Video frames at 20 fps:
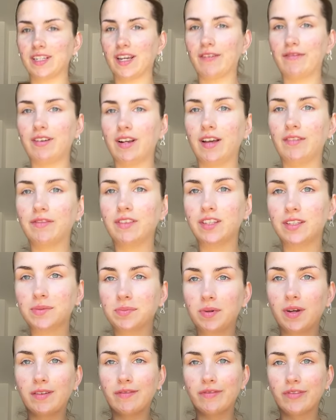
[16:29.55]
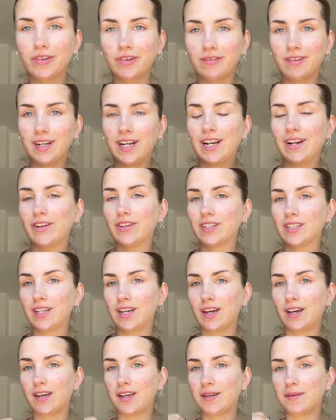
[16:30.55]
I've loved this brand for a really long
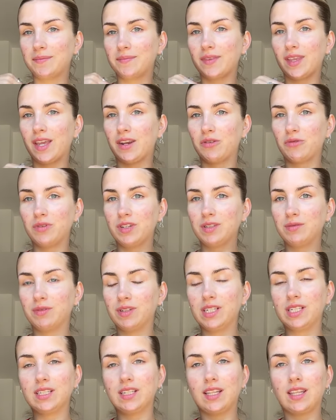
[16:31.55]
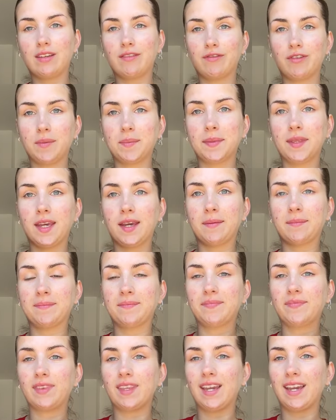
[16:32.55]
time and always wanted something from
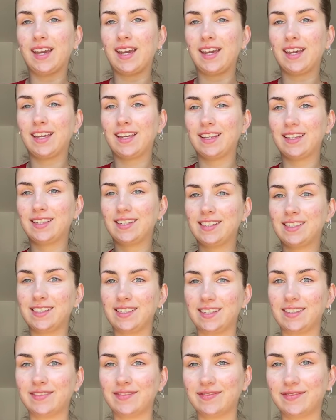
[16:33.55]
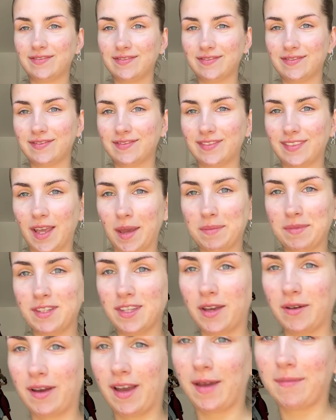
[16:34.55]
them and I'm
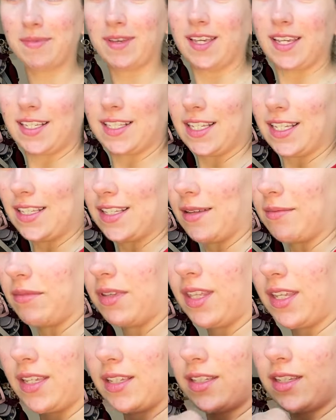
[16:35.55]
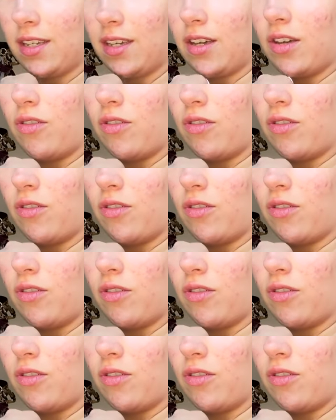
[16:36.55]
so happy because they sent me this.